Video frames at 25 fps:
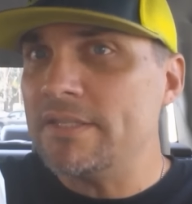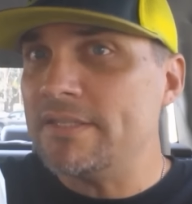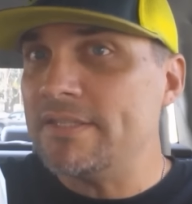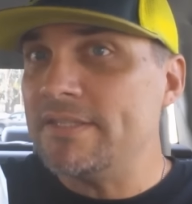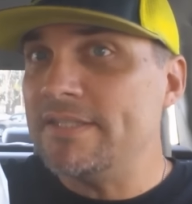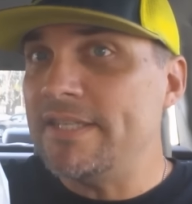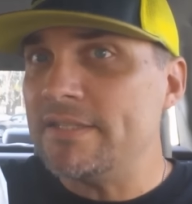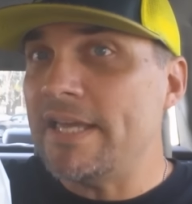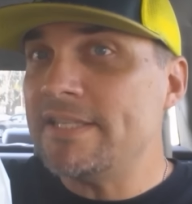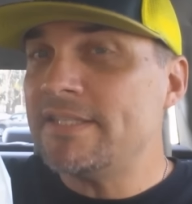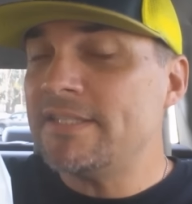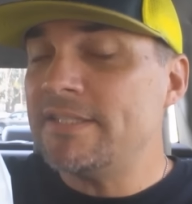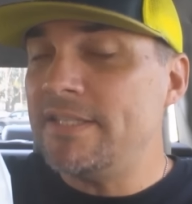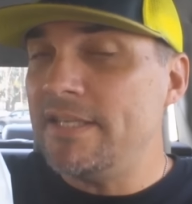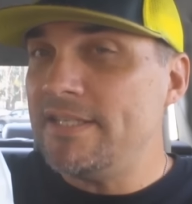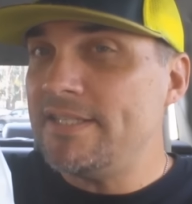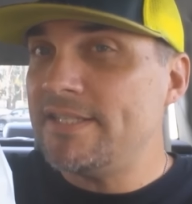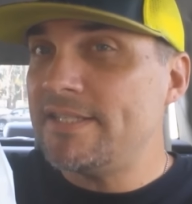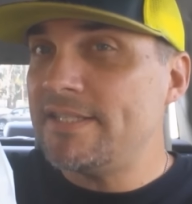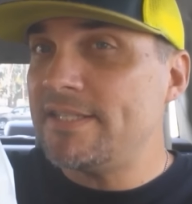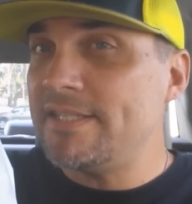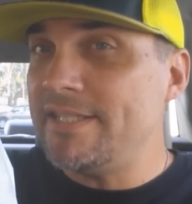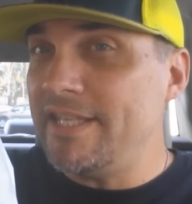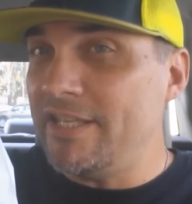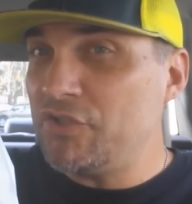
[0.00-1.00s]
Zesty
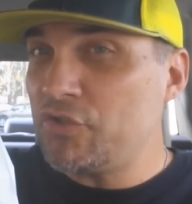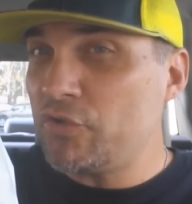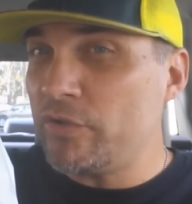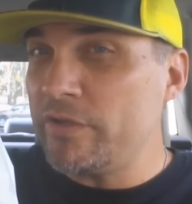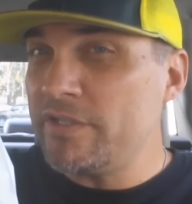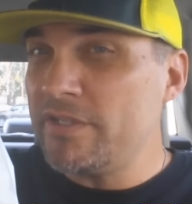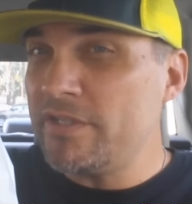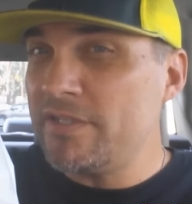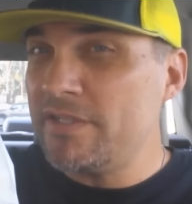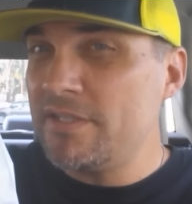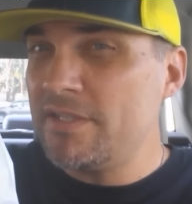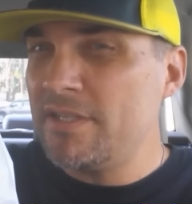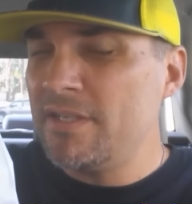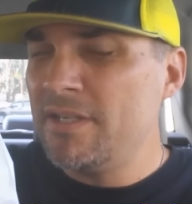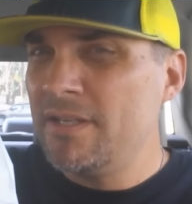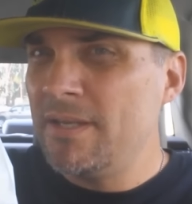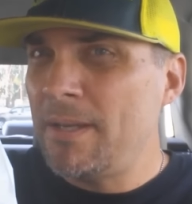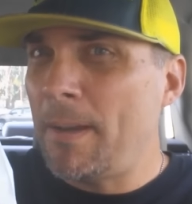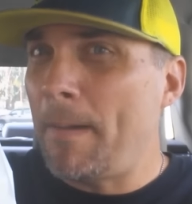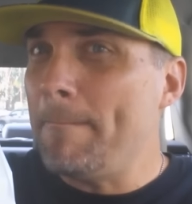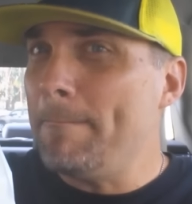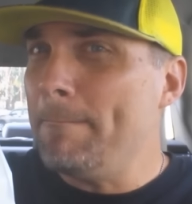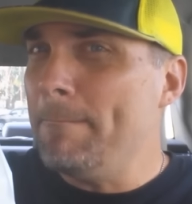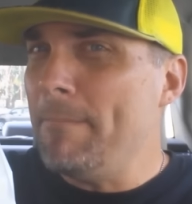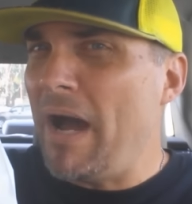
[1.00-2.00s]
Citrus,
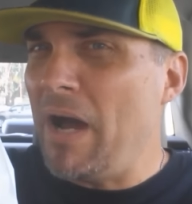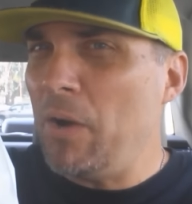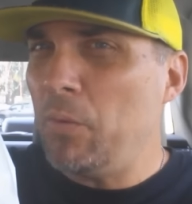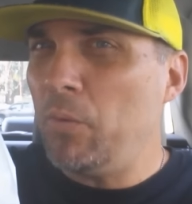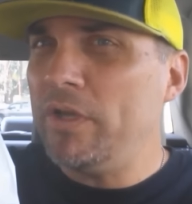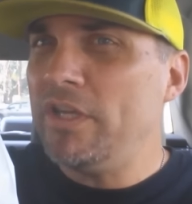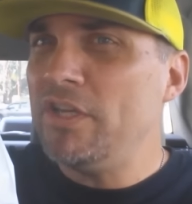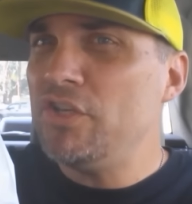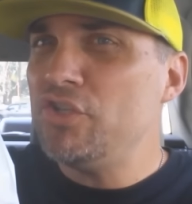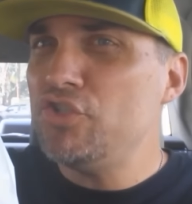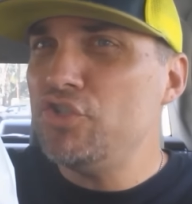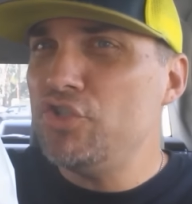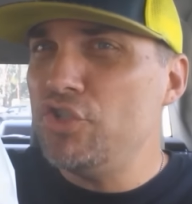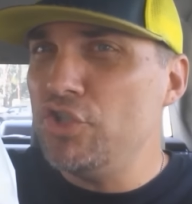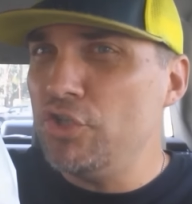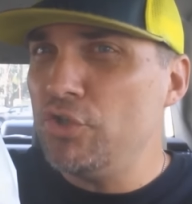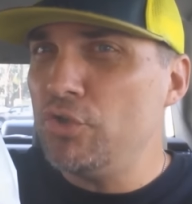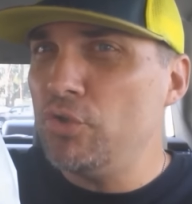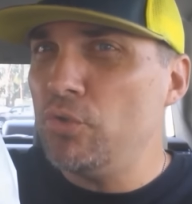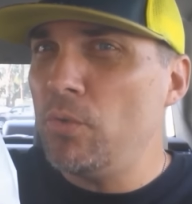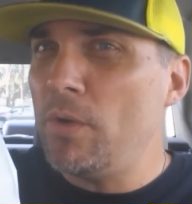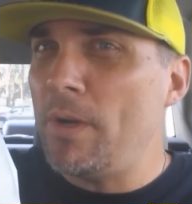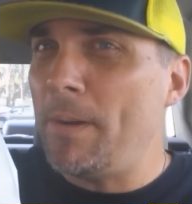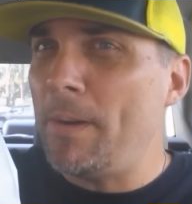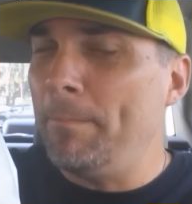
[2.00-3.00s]
Mountain
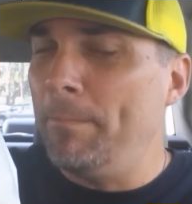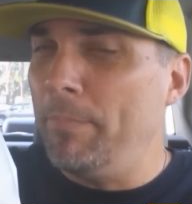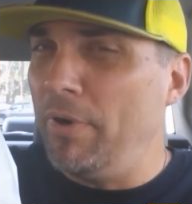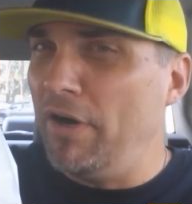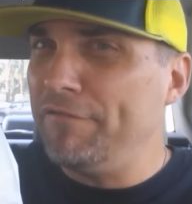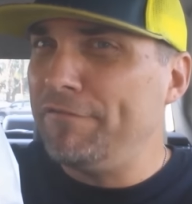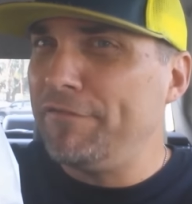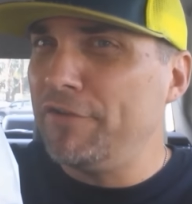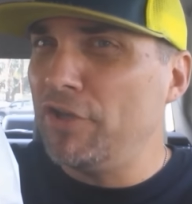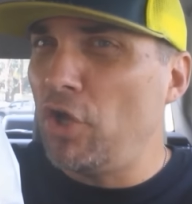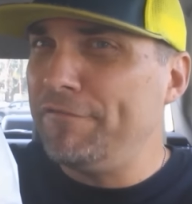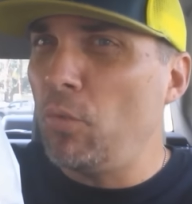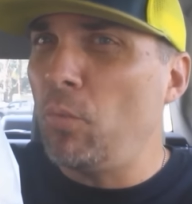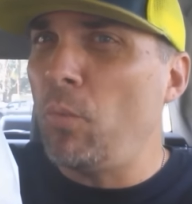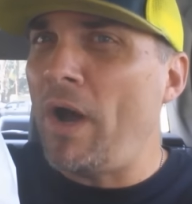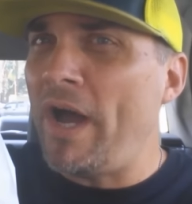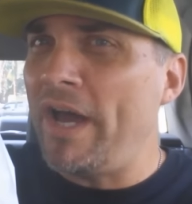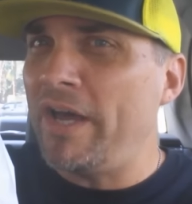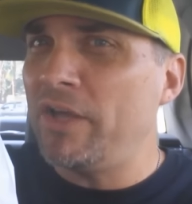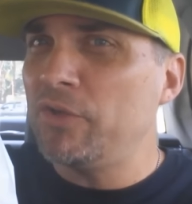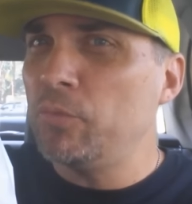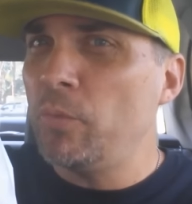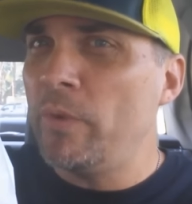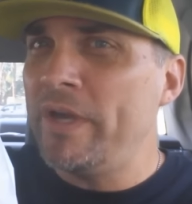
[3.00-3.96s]
Dew, Buffalo Wild